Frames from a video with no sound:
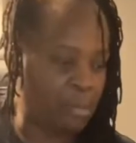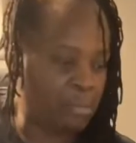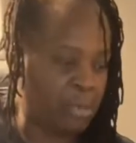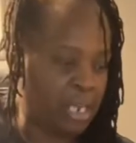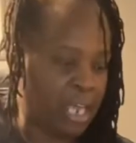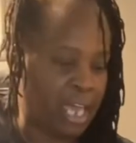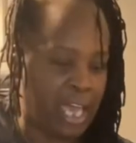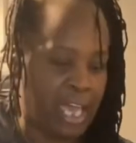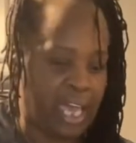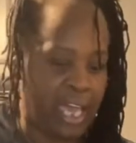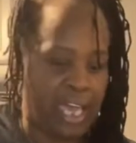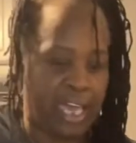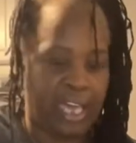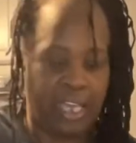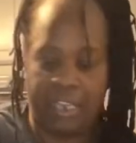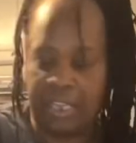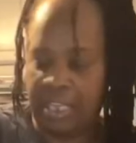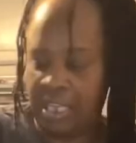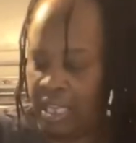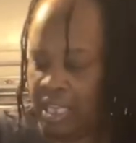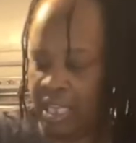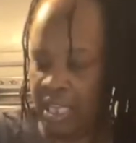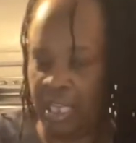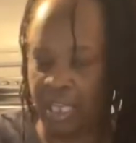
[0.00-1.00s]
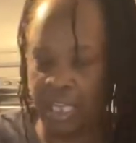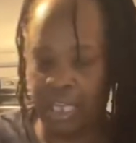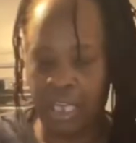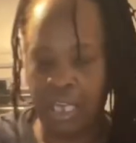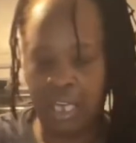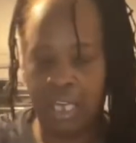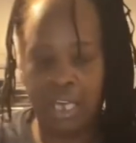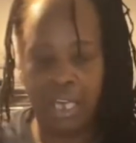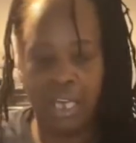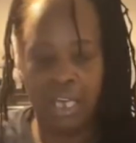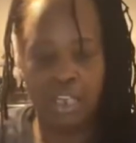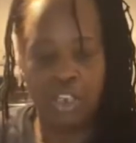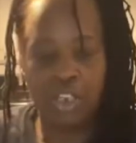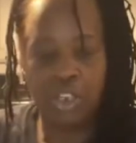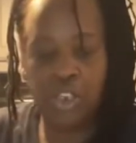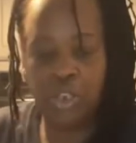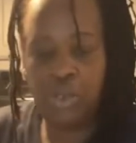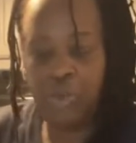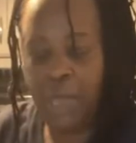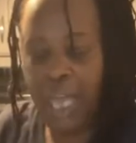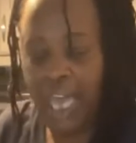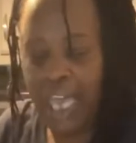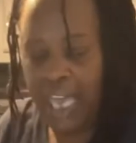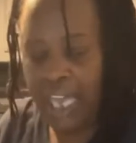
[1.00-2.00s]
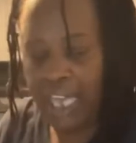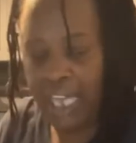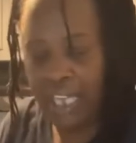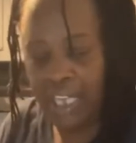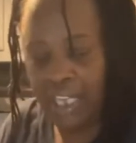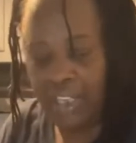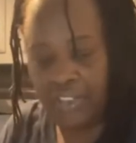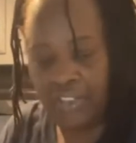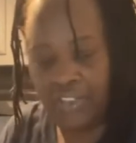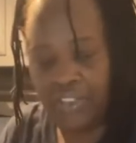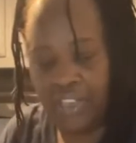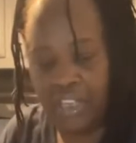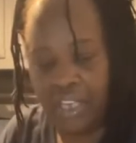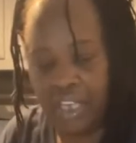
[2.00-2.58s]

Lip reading: gonna add 2 eggs.